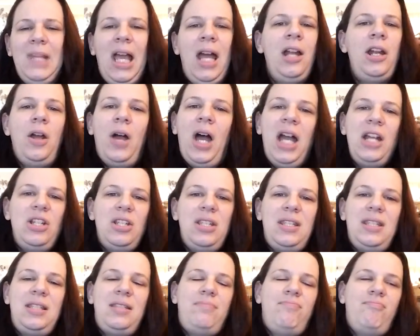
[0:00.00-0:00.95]
I don't know,
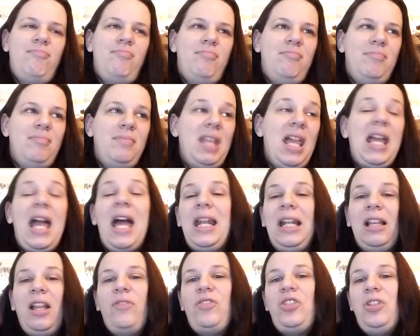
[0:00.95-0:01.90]
I kind
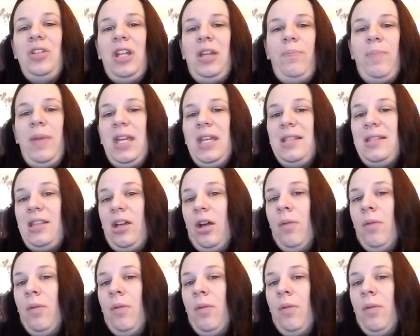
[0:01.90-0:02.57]
of left ONeil because the